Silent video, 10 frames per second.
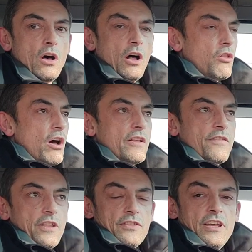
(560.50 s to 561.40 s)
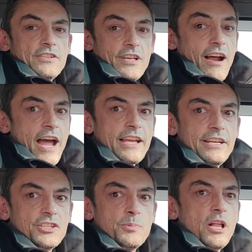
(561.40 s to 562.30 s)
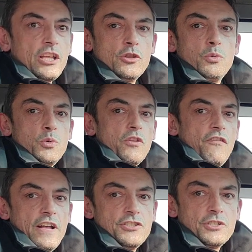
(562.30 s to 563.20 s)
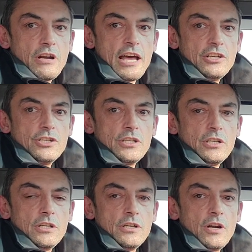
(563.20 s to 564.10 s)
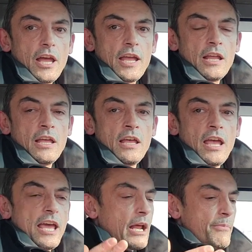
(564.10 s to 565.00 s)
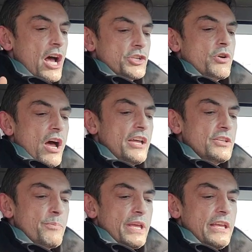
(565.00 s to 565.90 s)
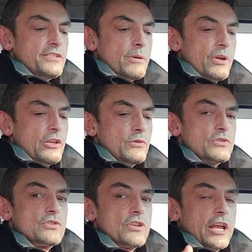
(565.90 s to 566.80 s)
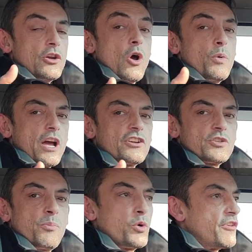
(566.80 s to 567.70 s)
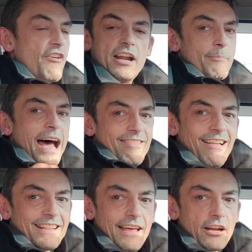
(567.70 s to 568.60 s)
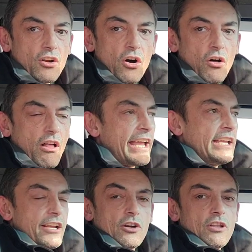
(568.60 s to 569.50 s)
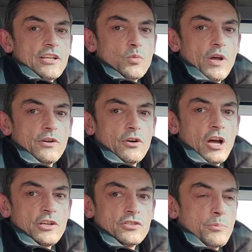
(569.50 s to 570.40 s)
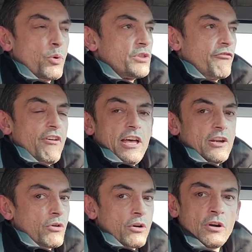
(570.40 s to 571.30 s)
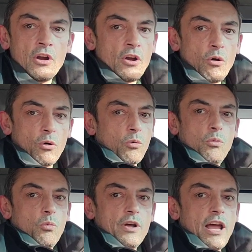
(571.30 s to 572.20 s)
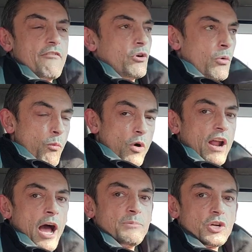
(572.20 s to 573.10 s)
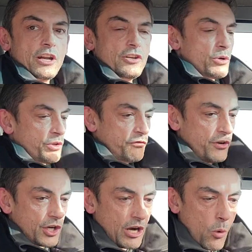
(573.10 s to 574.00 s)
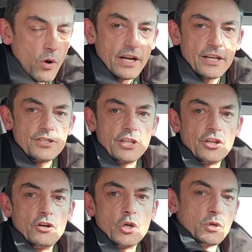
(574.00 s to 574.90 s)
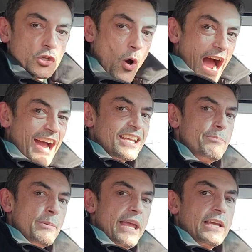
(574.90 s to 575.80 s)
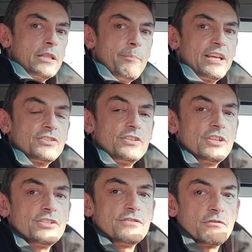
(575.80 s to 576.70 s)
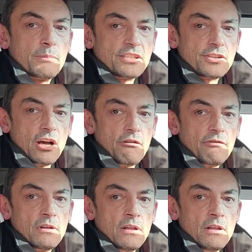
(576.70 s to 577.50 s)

a lot of the things that I can explain through the Fed strategy, right? And I'm not trying to be somebody who's just like, no, we got to support the Fed. I'm not like that at all. I can care less whether or not you support the Fed or whatever. What I'm trying to do is figure out what it is that they're doing so I could be making the best decisions for myself.